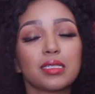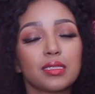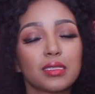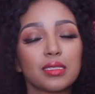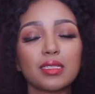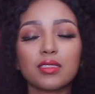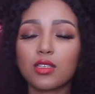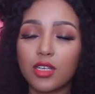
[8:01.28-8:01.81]

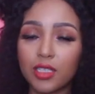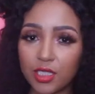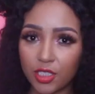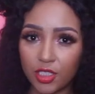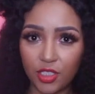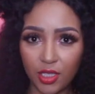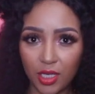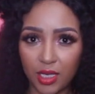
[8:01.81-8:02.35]
is it's
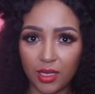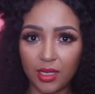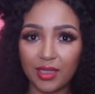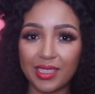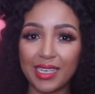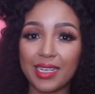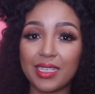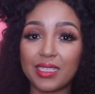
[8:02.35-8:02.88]
conditioning
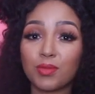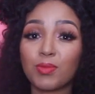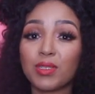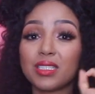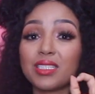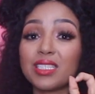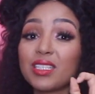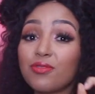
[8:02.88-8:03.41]
that is
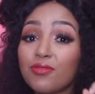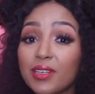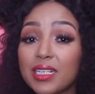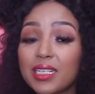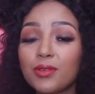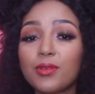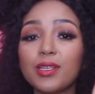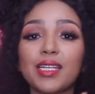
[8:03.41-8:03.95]

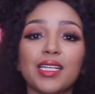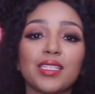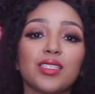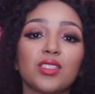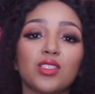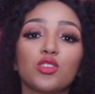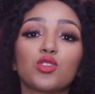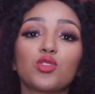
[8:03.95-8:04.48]
specifically
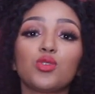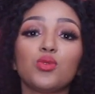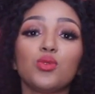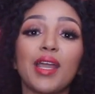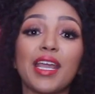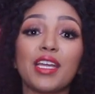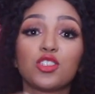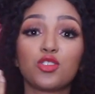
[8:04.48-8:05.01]
related
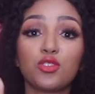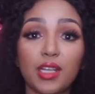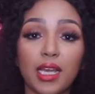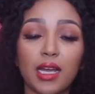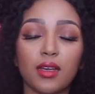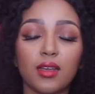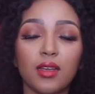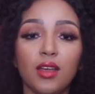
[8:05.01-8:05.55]
to a
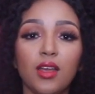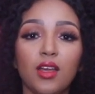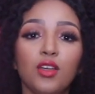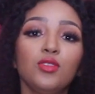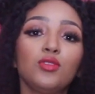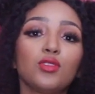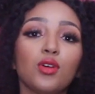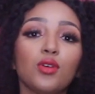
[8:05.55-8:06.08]
trigger.
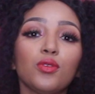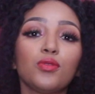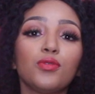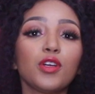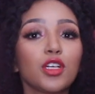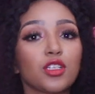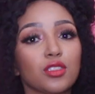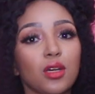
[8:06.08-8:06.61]
So
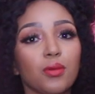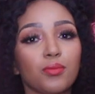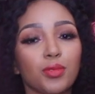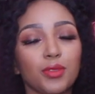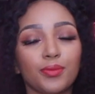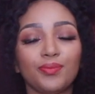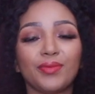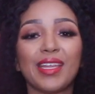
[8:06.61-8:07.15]
for
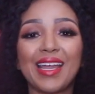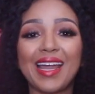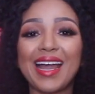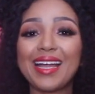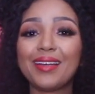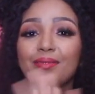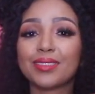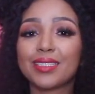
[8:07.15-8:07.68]
example,
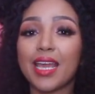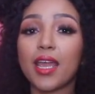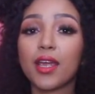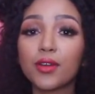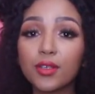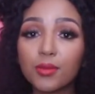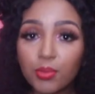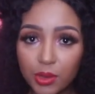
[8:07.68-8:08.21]
I'm
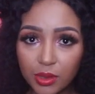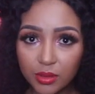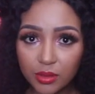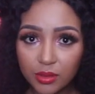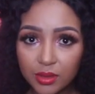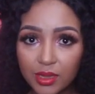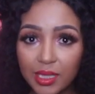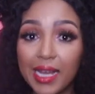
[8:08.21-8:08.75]
terrible
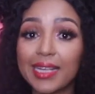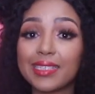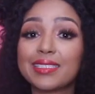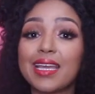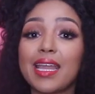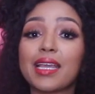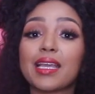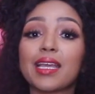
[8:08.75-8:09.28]
at
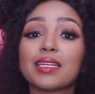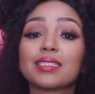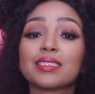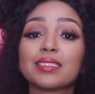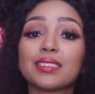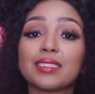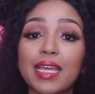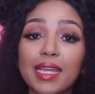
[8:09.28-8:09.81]
taking
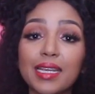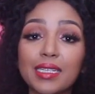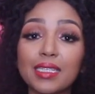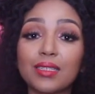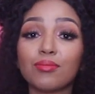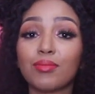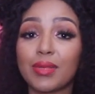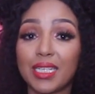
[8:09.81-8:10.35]

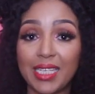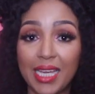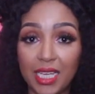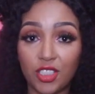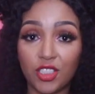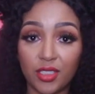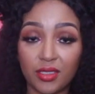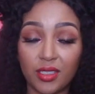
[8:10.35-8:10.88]
daily
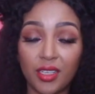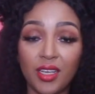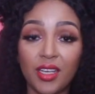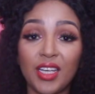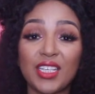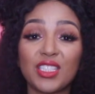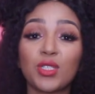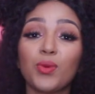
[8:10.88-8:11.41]
medication.
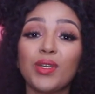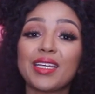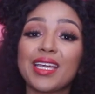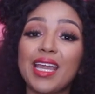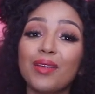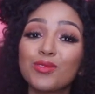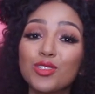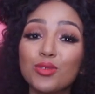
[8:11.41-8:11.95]
So when it
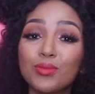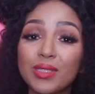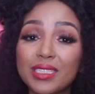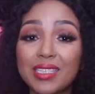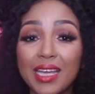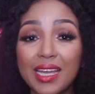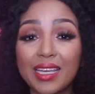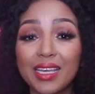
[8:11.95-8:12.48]
came to me
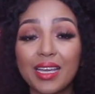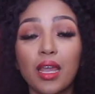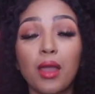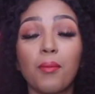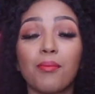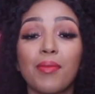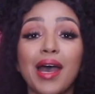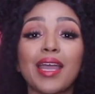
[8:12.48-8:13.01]
taking
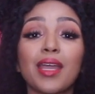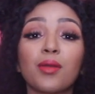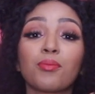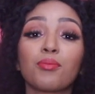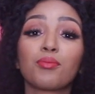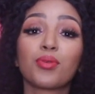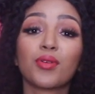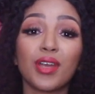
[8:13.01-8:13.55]
my
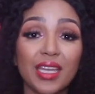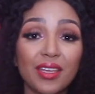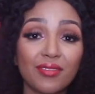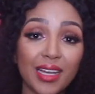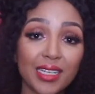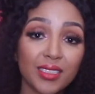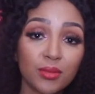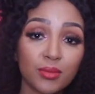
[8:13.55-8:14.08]
preggy
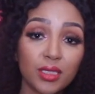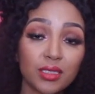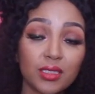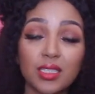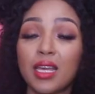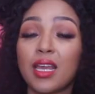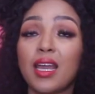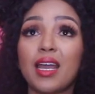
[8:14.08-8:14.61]

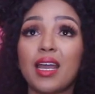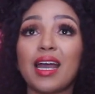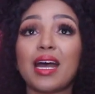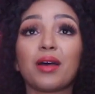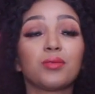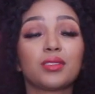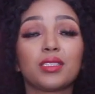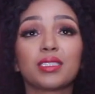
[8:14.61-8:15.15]
vitamins,
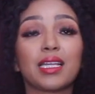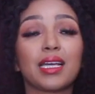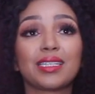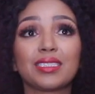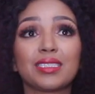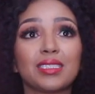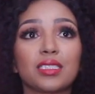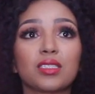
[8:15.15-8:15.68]
I was just like,
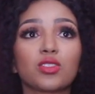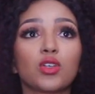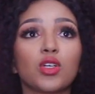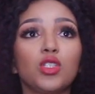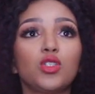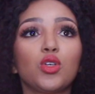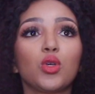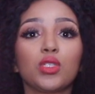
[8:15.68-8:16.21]
listen, this is
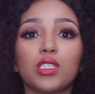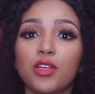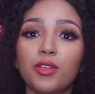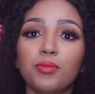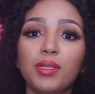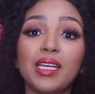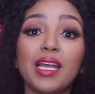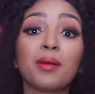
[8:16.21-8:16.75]
going to go
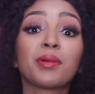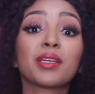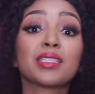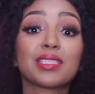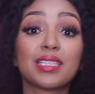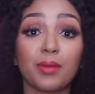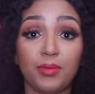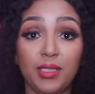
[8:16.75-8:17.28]
terribly. I'm going to
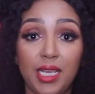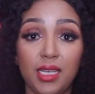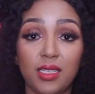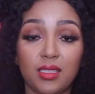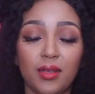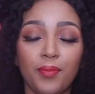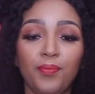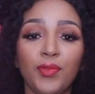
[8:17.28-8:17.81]
skip
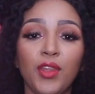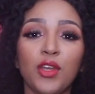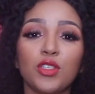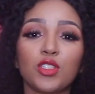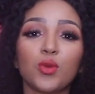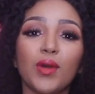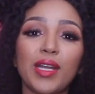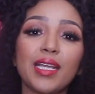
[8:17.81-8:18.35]
days.
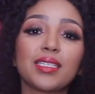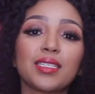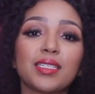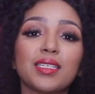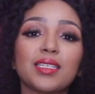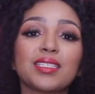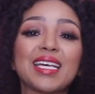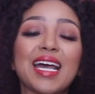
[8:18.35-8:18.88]
So what I
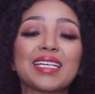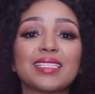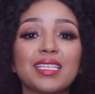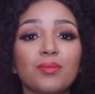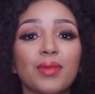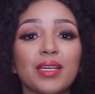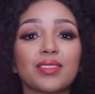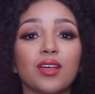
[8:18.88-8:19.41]
did is I
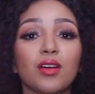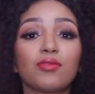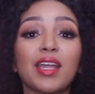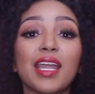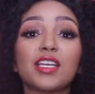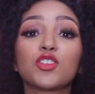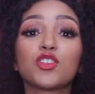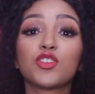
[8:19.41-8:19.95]
set myself
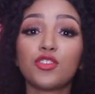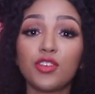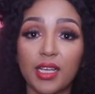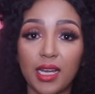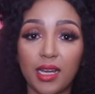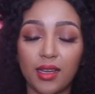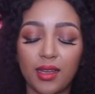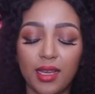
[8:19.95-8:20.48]
a
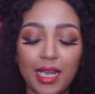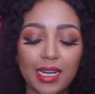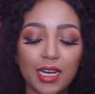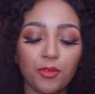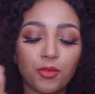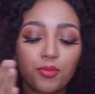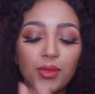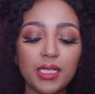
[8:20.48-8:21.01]
trigger and
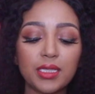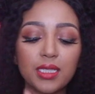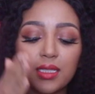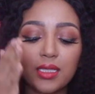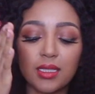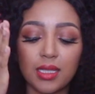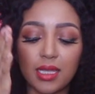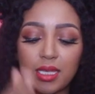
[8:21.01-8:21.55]
I
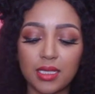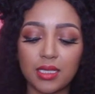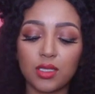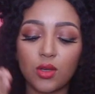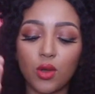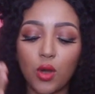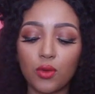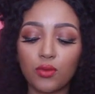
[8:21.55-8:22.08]
repeated
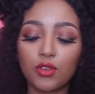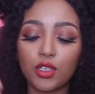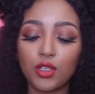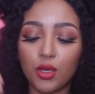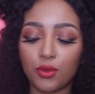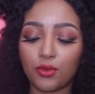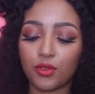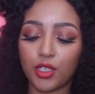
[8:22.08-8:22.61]
this over
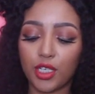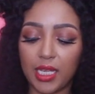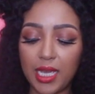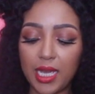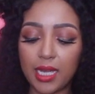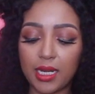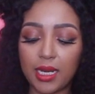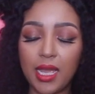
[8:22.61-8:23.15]
and over
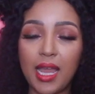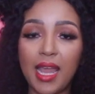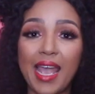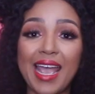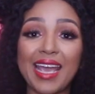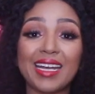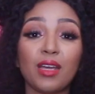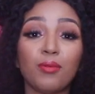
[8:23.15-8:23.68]
again
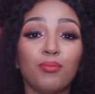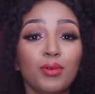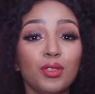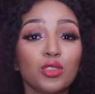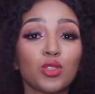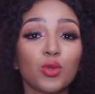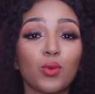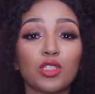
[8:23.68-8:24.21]
and I
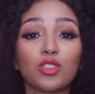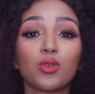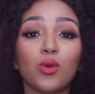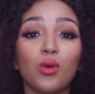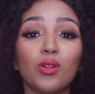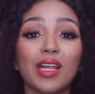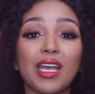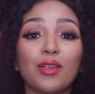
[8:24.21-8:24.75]
built what you
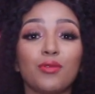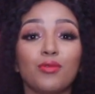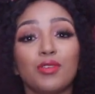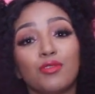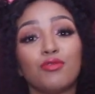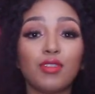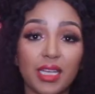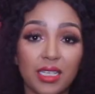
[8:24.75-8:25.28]
call a
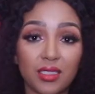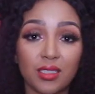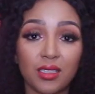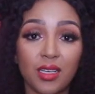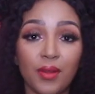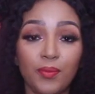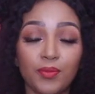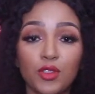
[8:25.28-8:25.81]
reflex.
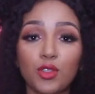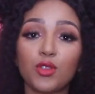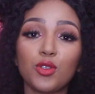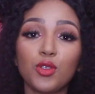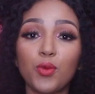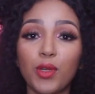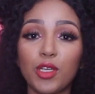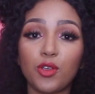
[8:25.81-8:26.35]
So you
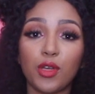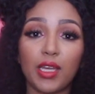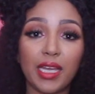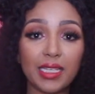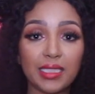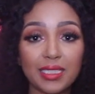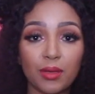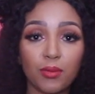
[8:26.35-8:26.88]
know when you
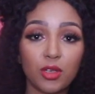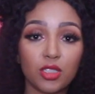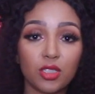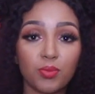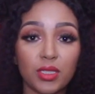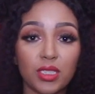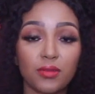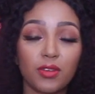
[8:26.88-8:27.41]
hit someone a
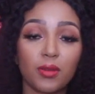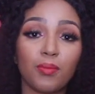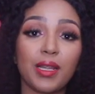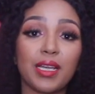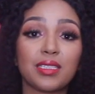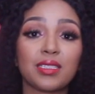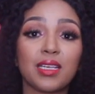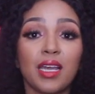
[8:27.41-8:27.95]
specific
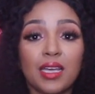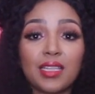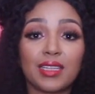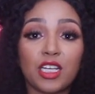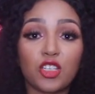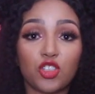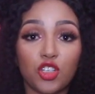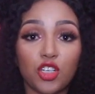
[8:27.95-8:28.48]
place,
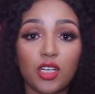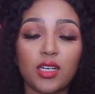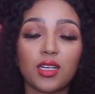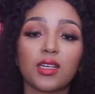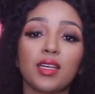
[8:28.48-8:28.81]
they jerk.